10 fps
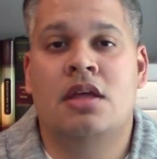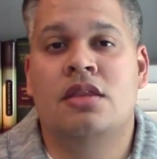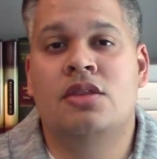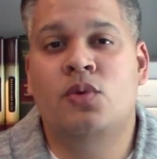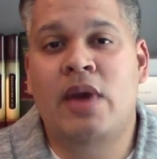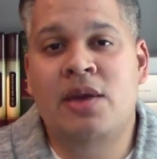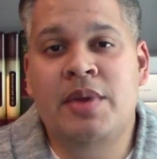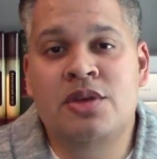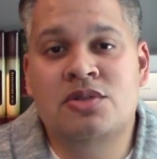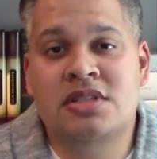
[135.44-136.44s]
The way
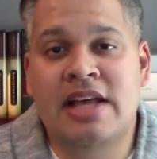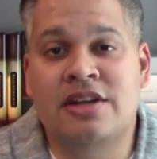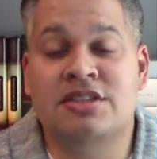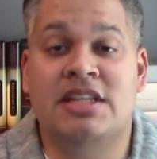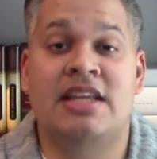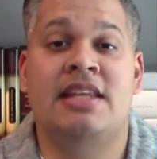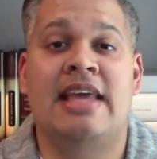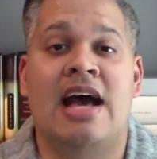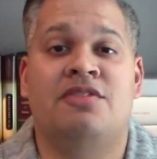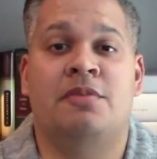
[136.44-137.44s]
we use letters in the
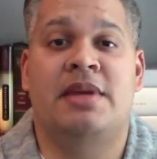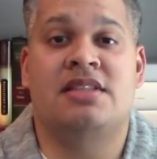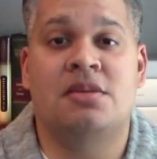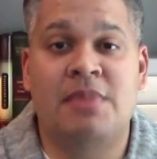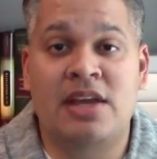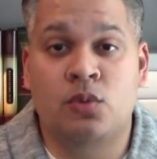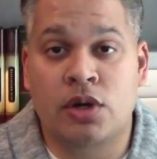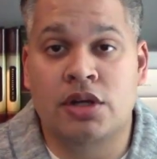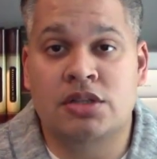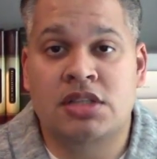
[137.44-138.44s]
alphabet to make
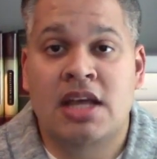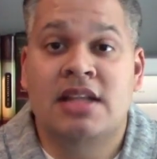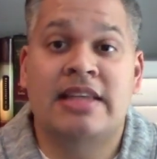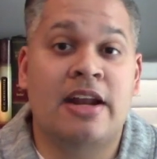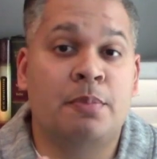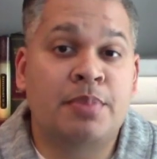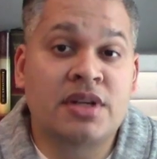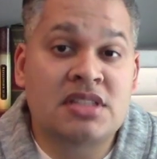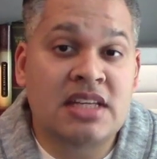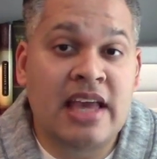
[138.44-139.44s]
words that are
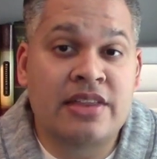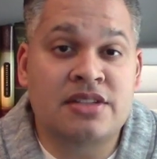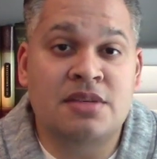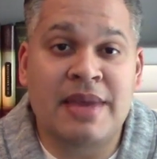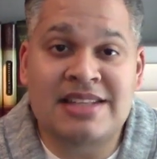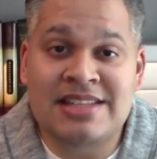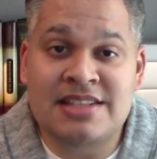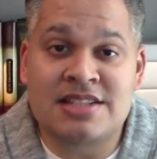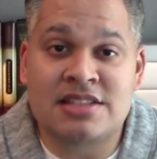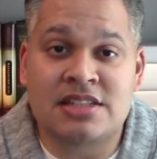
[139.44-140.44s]
put together to make
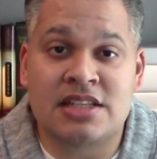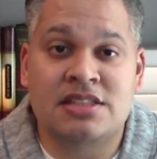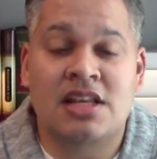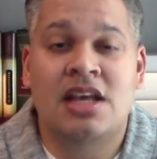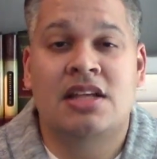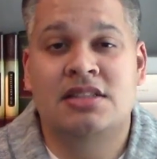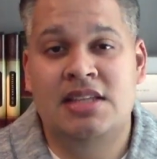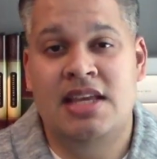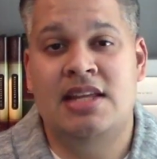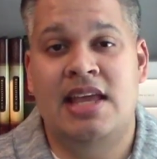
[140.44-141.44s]
sentences,
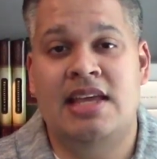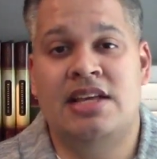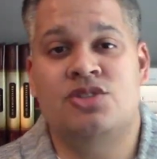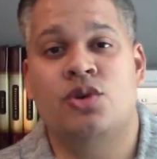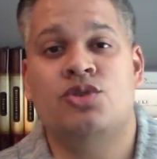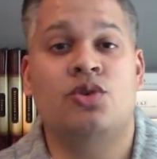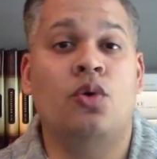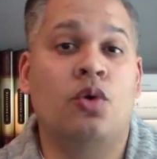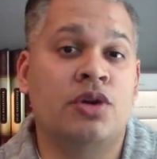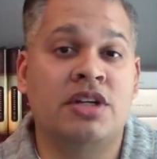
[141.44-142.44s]
DNA is also
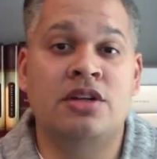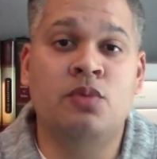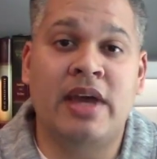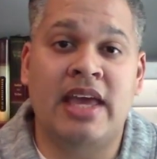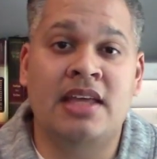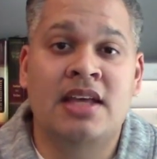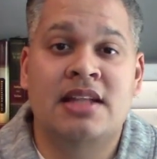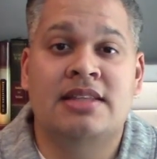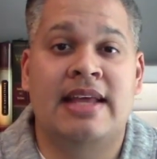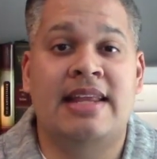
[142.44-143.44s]
ordered in a way
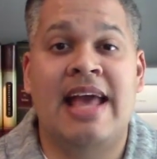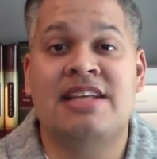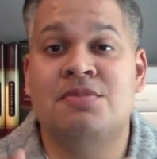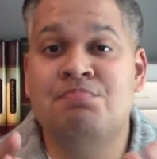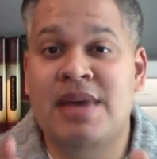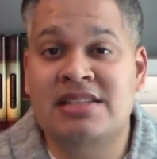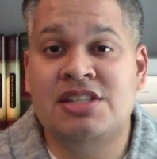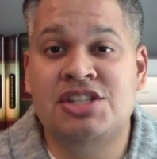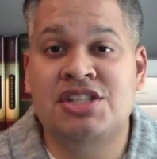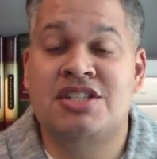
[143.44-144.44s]
that it has
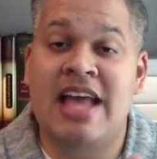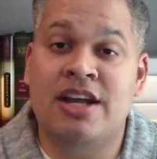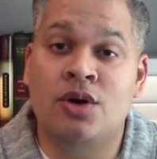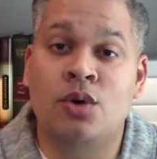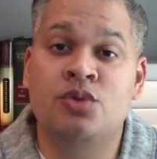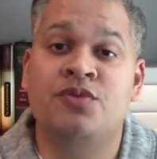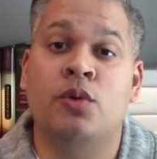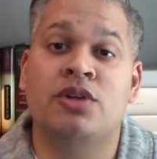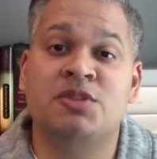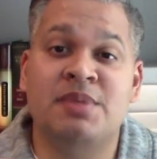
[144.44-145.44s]
messages that code
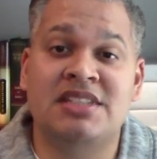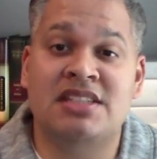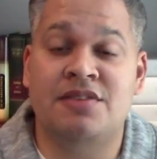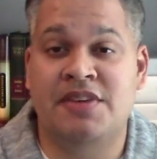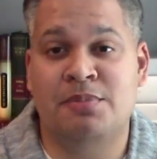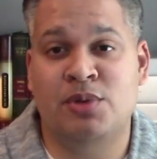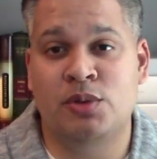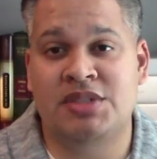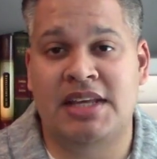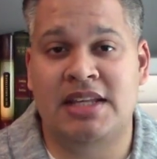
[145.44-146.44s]
for specific
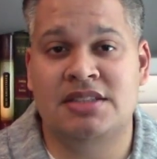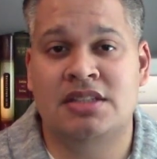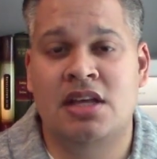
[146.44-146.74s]
proteins.